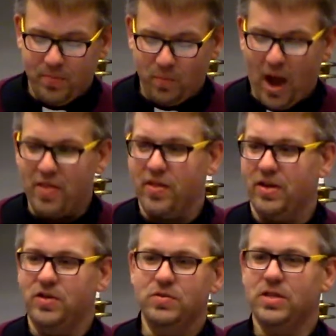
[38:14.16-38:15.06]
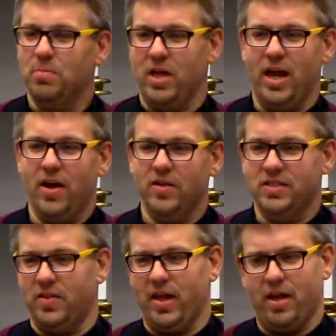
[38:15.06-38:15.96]
rather than do something
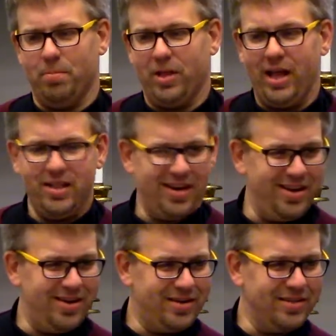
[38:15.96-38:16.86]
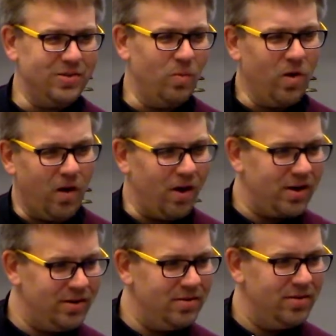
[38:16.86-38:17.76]
else and then complain that it doesn't
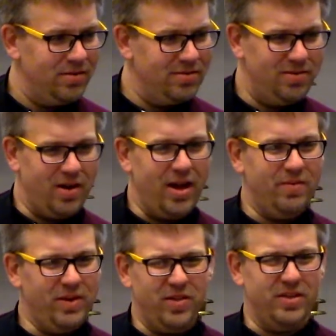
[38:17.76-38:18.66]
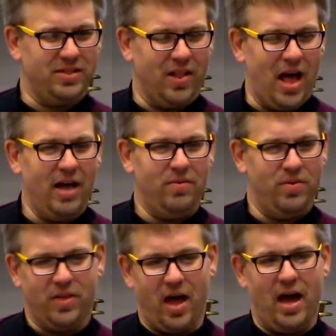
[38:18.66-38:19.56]
work. Right? We do this a lot
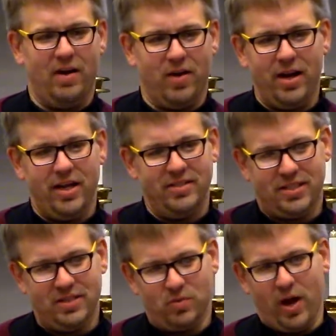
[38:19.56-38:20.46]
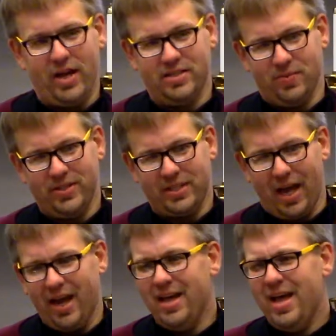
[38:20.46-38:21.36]
with God, right? It's his ways, and we
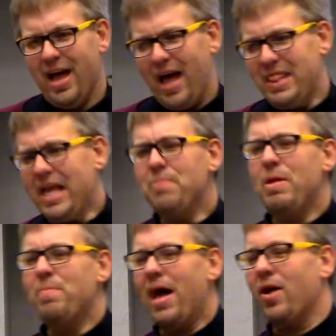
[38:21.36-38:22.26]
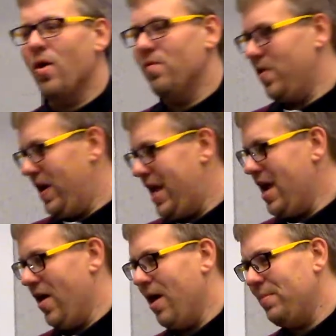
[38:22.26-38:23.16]
say, I think it'd be better over
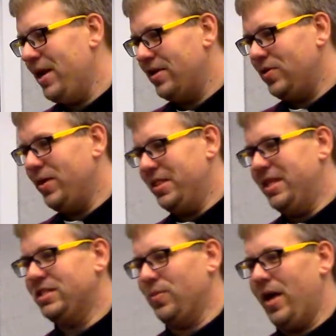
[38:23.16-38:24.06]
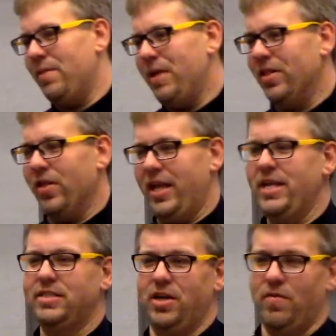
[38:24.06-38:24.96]
here. I'm going to do it this way. It'd be a little
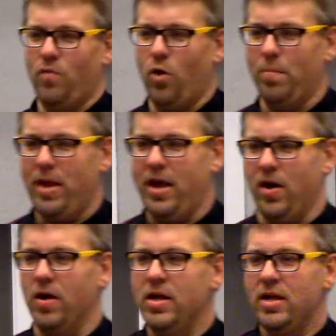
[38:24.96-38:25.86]
easier for me, or